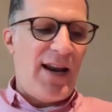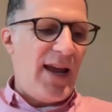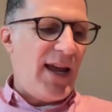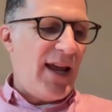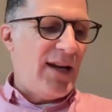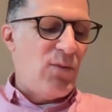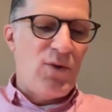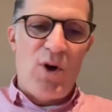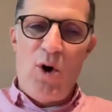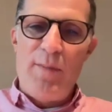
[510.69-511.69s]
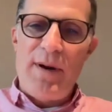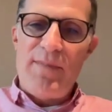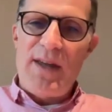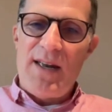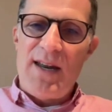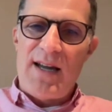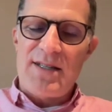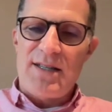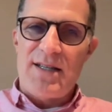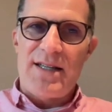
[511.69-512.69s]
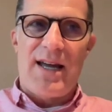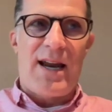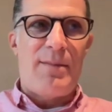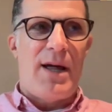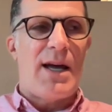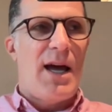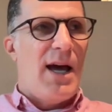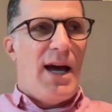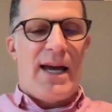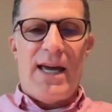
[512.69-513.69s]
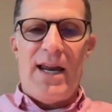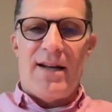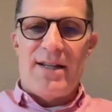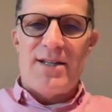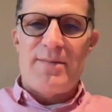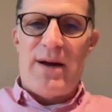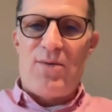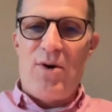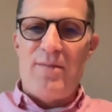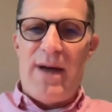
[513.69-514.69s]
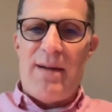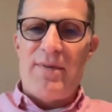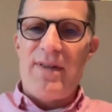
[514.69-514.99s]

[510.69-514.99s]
And you open up the index of this thing, and I'm like, I get it. This is my roadmap.